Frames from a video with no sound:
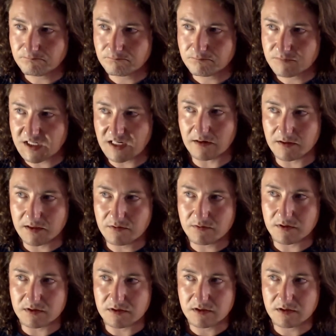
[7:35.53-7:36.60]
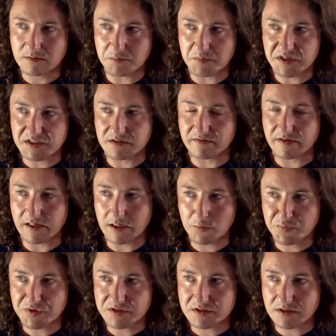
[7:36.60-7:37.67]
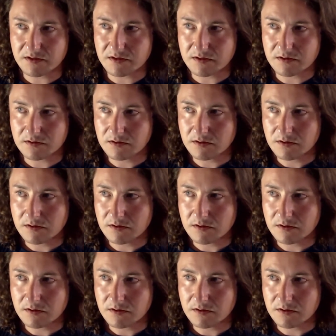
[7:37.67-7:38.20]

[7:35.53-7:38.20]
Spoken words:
a mix of helplessness